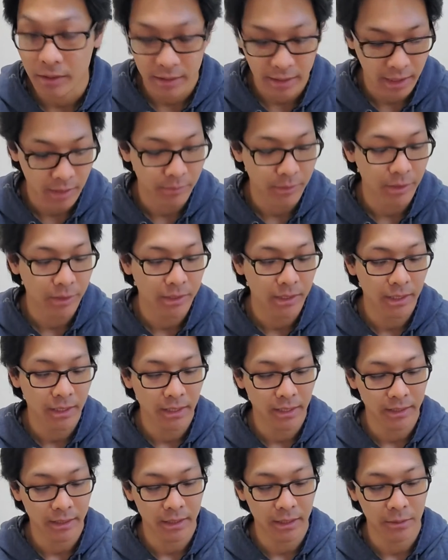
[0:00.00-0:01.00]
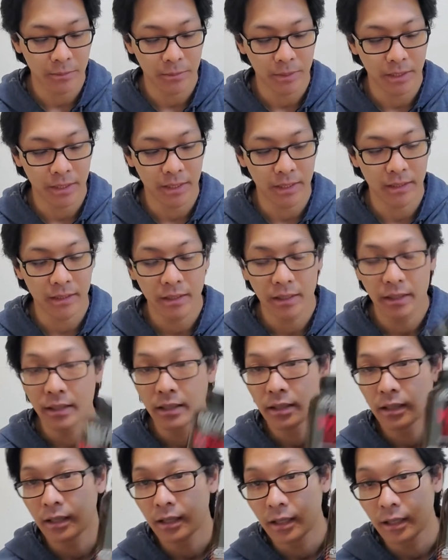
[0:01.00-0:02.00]
that I'm using is going to be
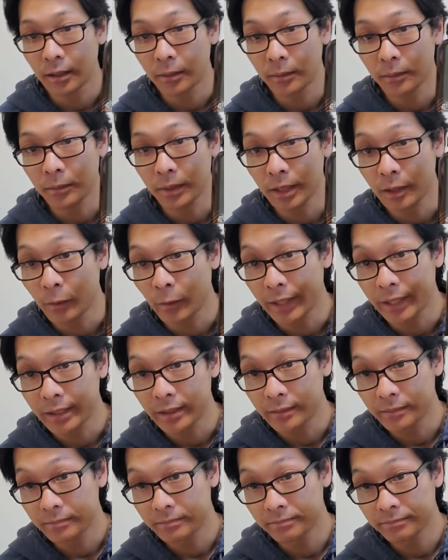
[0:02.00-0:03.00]
Equate.